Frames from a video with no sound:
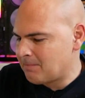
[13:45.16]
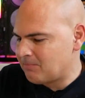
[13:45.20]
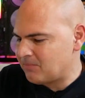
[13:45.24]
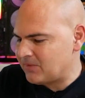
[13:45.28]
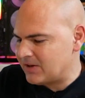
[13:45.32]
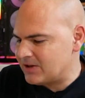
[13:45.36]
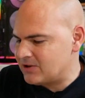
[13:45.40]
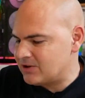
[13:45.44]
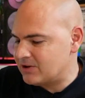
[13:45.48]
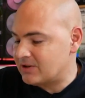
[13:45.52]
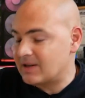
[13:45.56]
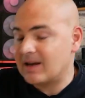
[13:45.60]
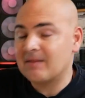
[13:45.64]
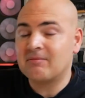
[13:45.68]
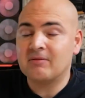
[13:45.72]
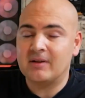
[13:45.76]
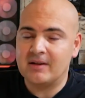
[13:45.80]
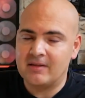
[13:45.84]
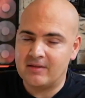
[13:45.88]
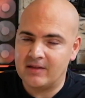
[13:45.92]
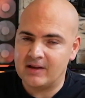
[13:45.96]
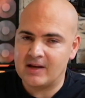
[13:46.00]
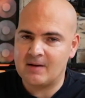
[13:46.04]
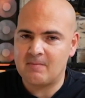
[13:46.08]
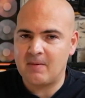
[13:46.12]
they should definitely
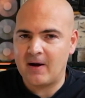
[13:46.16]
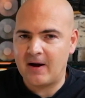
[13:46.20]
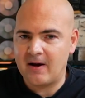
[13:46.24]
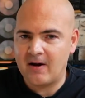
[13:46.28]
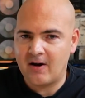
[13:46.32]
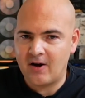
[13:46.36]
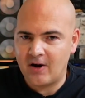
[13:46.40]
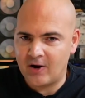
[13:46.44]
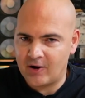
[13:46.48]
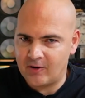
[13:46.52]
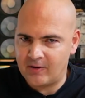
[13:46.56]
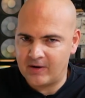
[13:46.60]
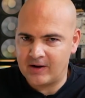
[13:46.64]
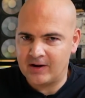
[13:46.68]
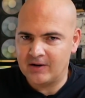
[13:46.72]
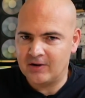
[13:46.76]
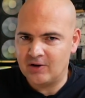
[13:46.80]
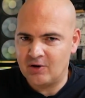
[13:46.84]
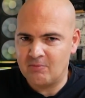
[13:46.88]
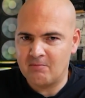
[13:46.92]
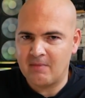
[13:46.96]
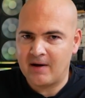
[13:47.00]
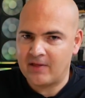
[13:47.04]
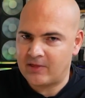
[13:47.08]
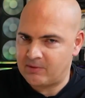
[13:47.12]
think about hiring a
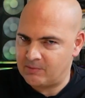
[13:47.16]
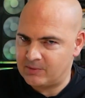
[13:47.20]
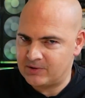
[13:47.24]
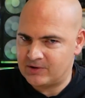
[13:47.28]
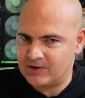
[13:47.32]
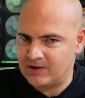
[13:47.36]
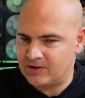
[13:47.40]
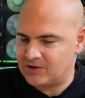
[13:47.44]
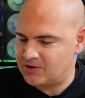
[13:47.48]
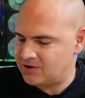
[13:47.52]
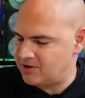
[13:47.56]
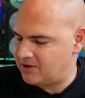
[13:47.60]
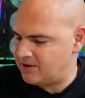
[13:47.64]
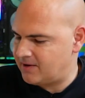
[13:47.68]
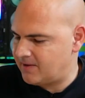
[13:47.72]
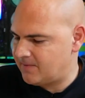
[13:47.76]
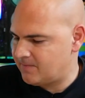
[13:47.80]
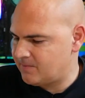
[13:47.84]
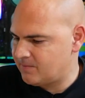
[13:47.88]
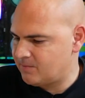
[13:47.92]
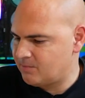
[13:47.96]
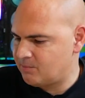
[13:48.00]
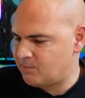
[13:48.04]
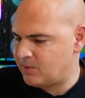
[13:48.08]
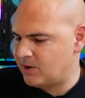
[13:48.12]
new mathematician.
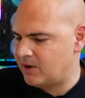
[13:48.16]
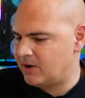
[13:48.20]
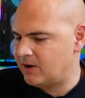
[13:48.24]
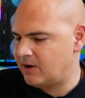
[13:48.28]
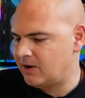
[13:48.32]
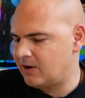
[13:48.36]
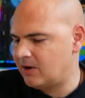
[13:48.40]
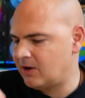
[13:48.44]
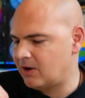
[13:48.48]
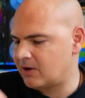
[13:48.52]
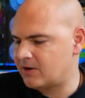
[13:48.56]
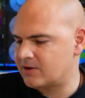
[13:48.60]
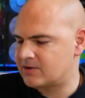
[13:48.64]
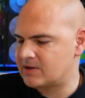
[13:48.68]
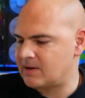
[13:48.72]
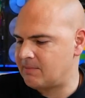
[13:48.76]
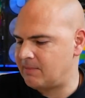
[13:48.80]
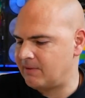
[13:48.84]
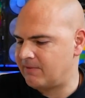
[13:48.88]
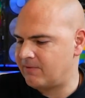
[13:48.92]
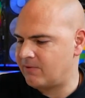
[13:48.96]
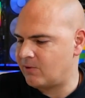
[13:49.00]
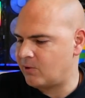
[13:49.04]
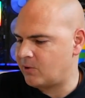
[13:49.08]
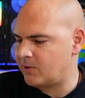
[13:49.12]
But like I said
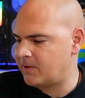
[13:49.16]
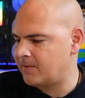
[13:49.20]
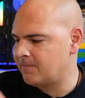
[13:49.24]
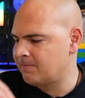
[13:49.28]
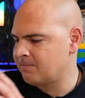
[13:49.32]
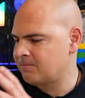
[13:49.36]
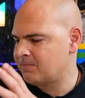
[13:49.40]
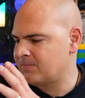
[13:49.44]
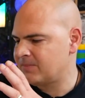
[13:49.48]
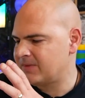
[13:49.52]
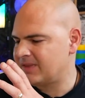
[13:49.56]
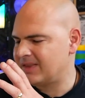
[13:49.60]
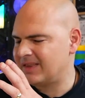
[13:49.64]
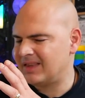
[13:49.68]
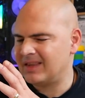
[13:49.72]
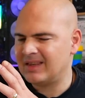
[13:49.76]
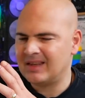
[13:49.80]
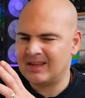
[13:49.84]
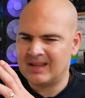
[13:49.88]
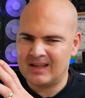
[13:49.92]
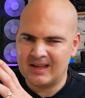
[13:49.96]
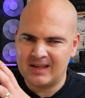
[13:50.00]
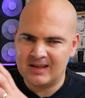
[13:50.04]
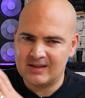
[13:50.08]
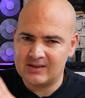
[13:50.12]
before,
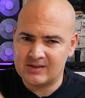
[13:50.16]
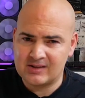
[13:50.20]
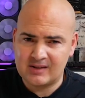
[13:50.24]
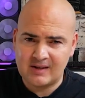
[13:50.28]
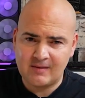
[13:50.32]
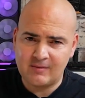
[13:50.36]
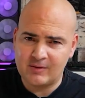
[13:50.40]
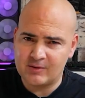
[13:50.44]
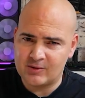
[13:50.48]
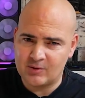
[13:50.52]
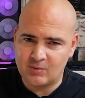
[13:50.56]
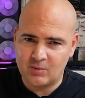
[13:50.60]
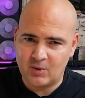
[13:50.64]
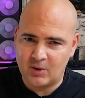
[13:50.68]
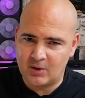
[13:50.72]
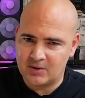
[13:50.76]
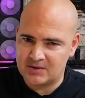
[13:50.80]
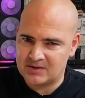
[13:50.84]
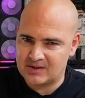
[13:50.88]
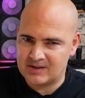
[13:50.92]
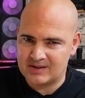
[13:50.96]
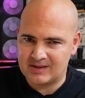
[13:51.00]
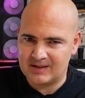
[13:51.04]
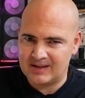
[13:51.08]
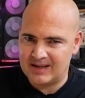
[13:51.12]
700
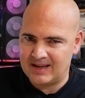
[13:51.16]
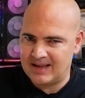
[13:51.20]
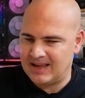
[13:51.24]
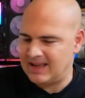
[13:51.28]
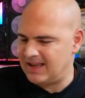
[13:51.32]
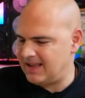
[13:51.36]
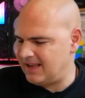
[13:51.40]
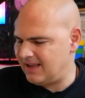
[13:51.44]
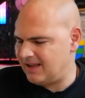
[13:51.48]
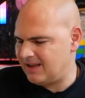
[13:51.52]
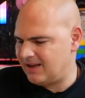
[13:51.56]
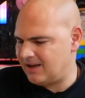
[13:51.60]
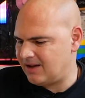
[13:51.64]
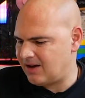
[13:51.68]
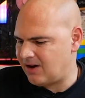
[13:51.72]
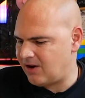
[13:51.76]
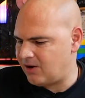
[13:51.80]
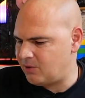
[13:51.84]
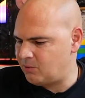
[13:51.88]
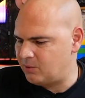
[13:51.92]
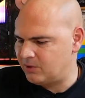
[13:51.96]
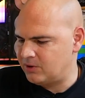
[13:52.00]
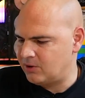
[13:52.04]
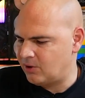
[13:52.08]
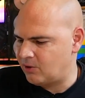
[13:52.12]
watts, I
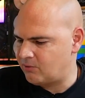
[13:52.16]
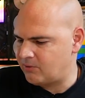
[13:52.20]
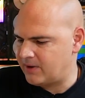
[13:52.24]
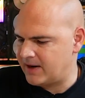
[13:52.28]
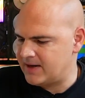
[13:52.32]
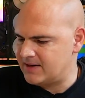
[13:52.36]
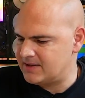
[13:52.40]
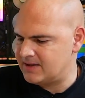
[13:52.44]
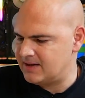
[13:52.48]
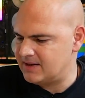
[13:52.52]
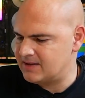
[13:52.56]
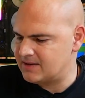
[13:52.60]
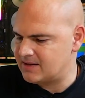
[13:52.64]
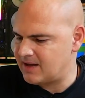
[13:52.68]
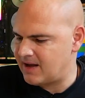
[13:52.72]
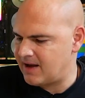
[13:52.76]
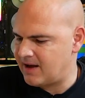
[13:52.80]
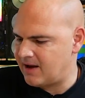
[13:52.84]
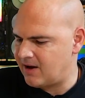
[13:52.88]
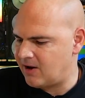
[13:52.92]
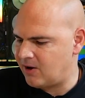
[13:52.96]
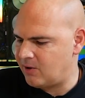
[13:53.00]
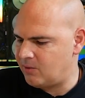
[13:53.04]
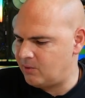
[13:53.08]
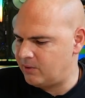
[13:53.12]
would not rate it as
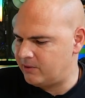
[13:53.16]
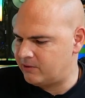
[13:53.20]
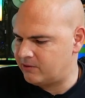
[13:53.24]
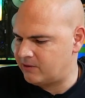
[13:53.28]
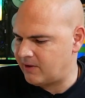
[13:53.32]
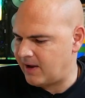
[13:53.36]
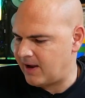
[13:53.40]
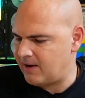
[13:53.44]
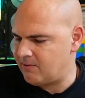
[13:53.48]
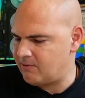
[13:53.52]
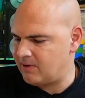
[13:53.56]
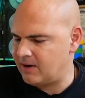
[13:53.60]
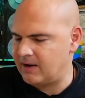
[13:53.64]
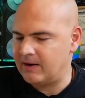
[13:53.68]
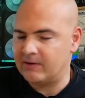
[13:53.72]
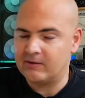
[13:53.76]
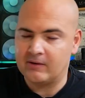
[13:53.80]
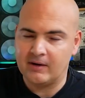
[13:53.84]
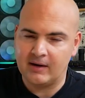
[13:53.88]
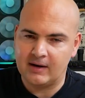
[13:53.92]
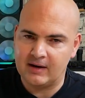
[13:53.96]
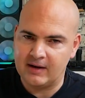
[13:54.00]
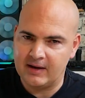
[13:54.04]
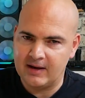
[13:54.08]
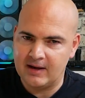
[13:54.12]
that. I would say
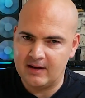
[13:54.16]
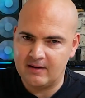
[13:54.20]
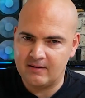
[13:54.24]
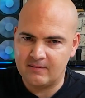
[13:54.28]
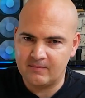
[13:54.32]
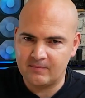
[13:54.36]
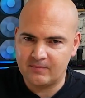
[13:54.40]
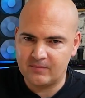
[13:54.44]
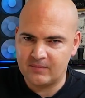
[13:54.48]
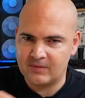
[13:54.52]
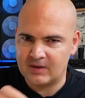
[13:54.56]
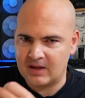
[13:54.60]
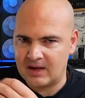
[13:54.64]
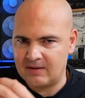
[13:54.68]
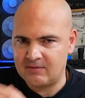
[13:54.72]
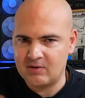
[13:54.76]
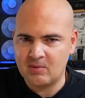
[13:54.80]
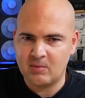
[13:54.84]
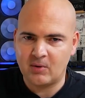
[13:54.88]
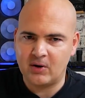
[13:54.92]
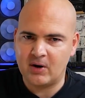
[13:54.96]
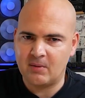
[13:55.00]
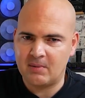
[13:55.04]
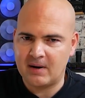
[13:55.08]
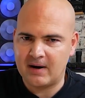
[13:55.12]
realistically, if you're
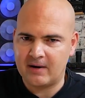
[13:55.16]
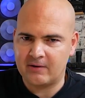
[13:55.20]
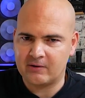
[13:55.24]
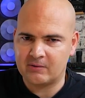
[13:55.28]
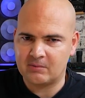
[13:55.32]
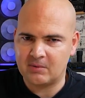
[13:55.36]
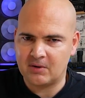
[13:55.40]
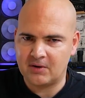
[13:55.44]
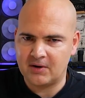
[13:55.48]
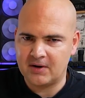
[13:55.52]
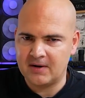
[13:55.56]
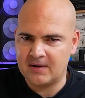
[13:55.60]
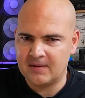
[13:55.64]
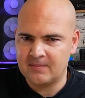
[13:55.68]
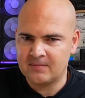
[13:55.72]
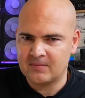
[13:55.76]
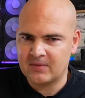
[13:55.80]
buying a power supply,